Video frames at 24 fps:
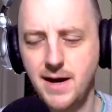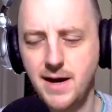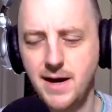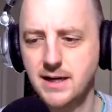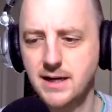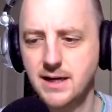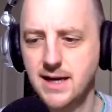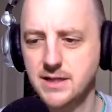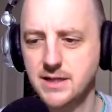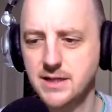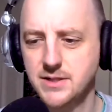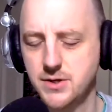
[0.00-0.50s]

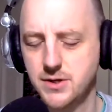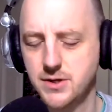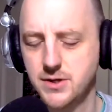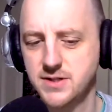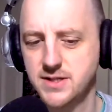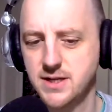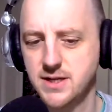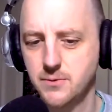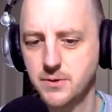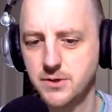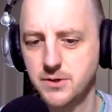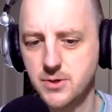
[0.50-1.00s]

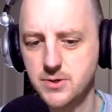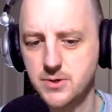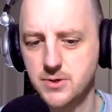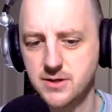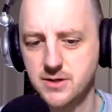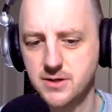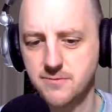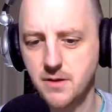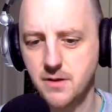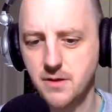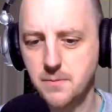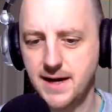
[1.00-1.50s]
podcasters that were
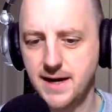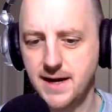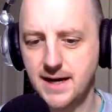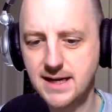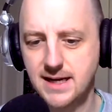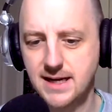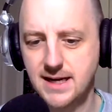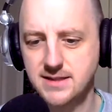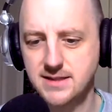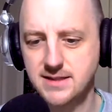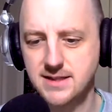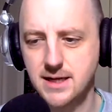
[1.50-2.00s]
chosen for the
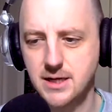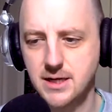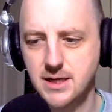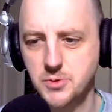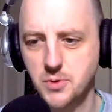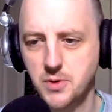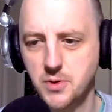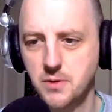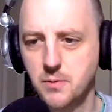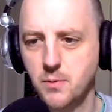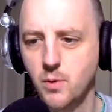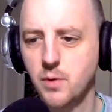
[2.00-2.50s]
podcast
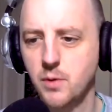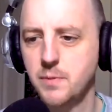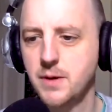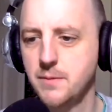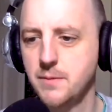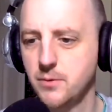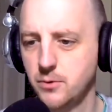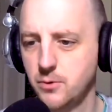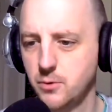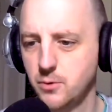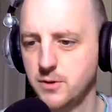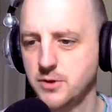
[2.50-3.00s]
stage, or
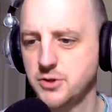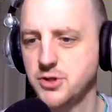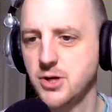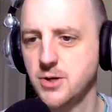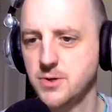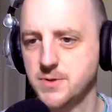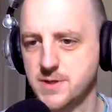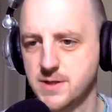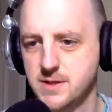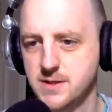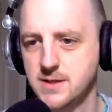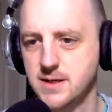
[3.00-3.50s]
people who were
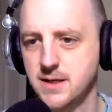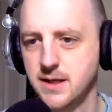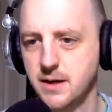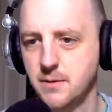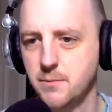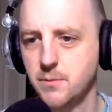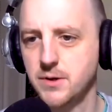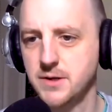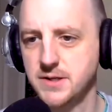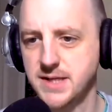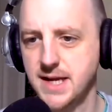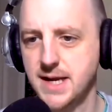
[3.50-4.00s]
chosen to
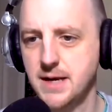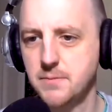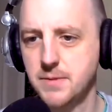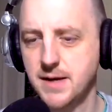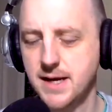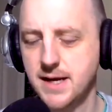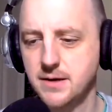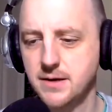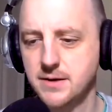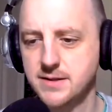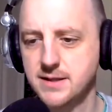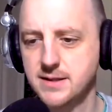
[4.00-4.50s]
like present
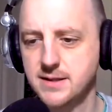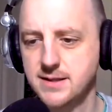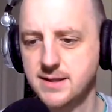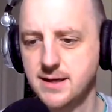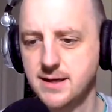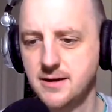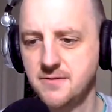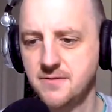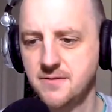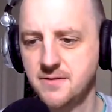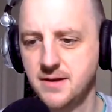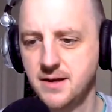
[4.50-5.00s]
panels and
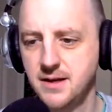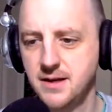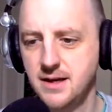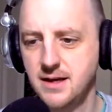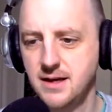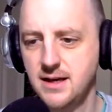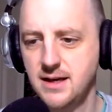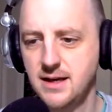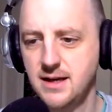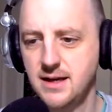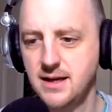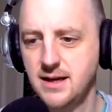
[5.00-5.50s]
stuff,
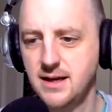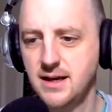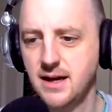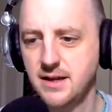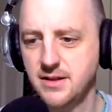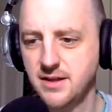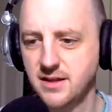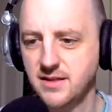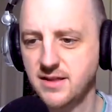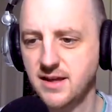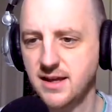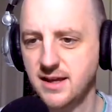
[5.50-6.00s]

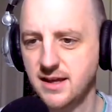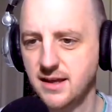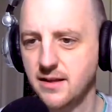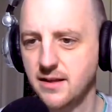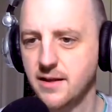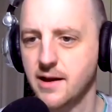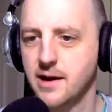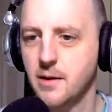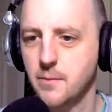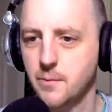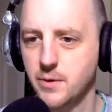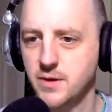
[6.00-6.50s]
I think they get
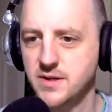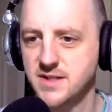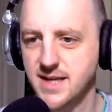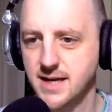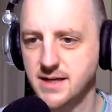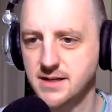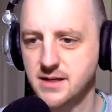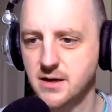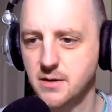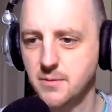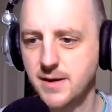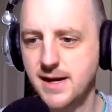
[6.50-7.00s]
like a
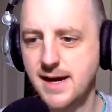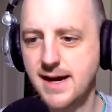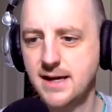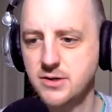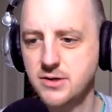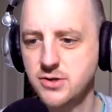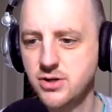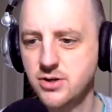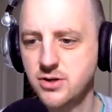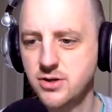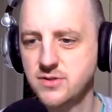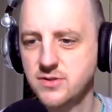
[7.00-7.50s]
presenter
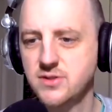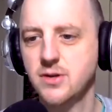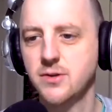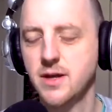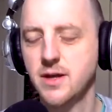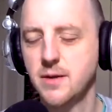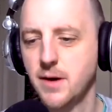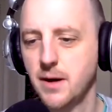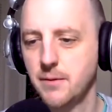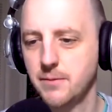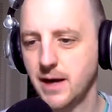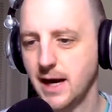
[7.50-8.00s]
badge. So
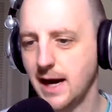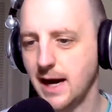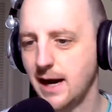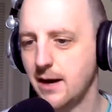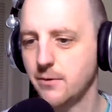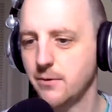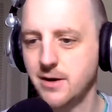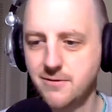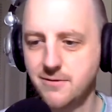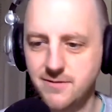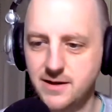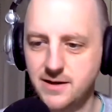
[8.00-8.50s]
they probably got
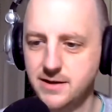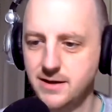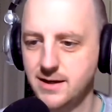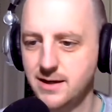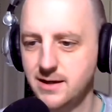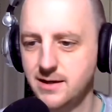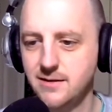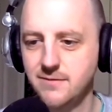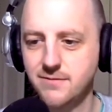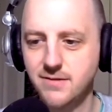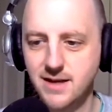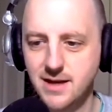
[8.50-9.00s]

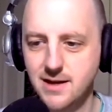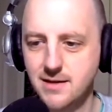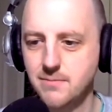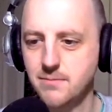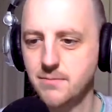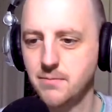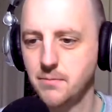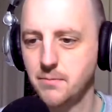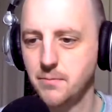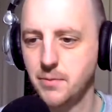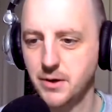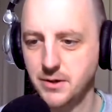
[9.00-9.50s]
refunded if they
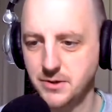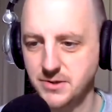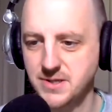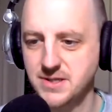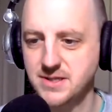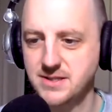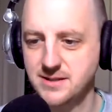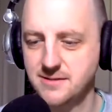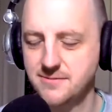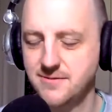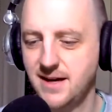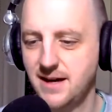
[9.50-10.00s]

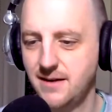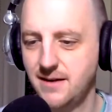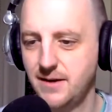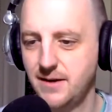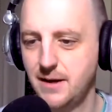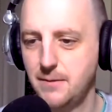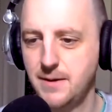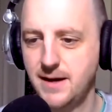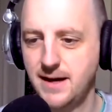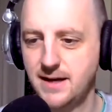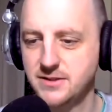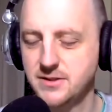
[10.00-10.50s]
purchased a
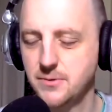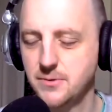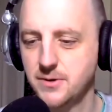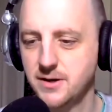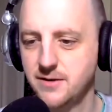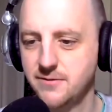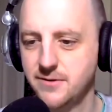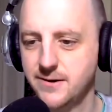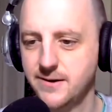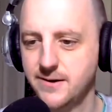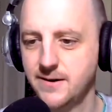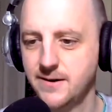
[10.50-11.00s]
5-day pass or
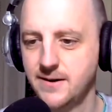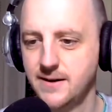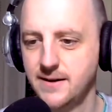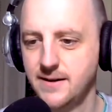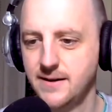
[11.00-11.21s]
whatever.